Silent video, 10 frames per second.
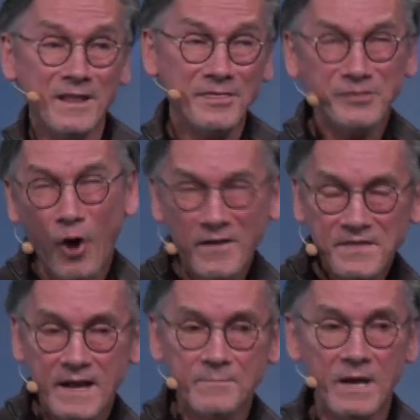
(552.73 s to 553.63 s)
a thought
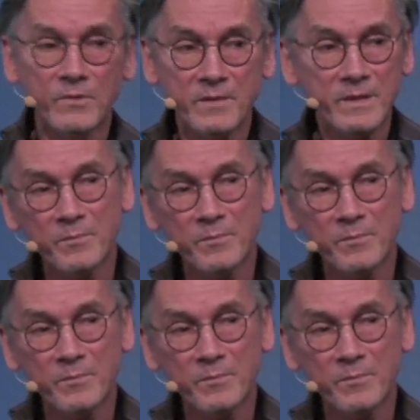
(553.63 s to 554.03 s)
that I might want to be a